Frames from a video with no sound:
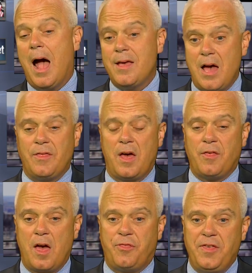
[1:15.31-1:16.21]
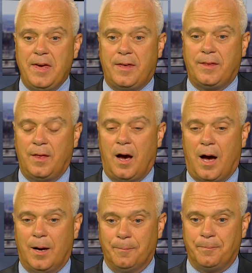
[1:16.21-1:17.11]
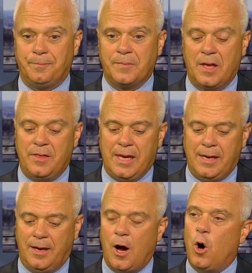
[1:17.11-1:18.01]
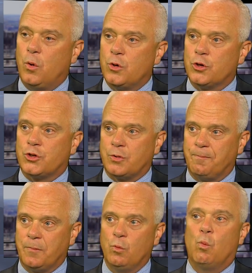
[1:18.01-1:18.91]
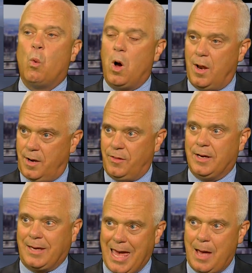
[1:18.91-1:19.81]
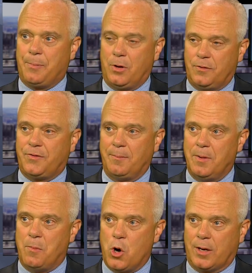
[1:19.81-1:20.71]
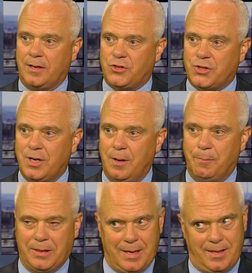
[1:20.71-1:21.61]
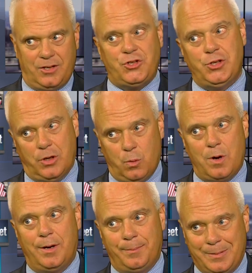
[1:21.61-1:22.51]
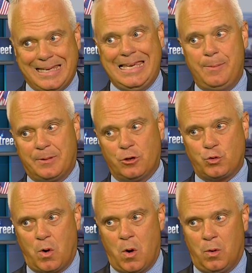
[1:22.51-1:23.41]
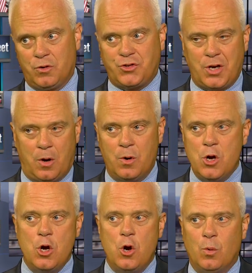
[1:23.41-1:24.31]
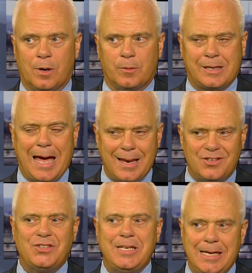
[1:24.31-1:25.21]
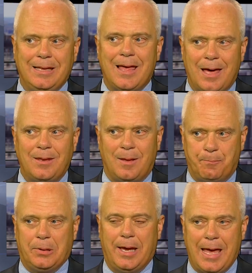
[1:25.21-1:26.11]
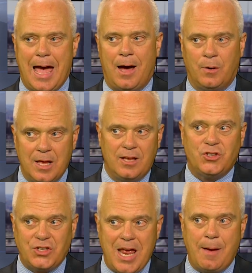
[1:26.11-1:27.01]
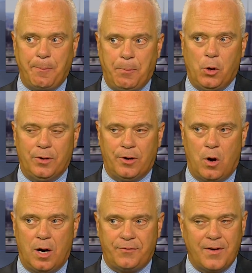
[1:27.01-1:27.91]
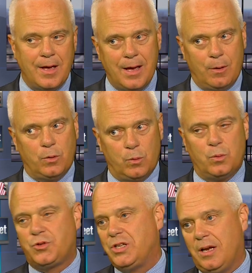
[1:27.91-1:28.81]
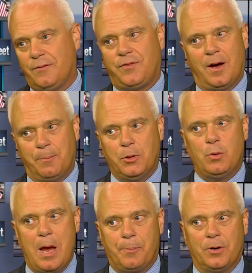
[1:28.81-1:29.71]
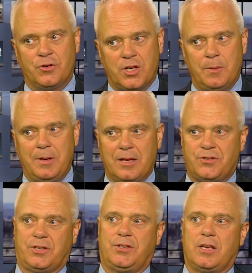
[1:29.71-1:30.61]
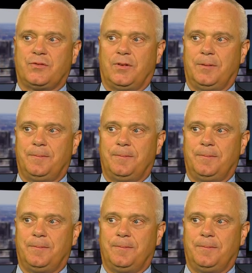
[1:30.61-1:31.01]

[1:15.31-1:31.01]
I think the owners want the capital from the markets, but then they still want to keep control. So we're kind of seeing that play out. Snap pulled it off. We'll see if Blue Apron is going to be as successful.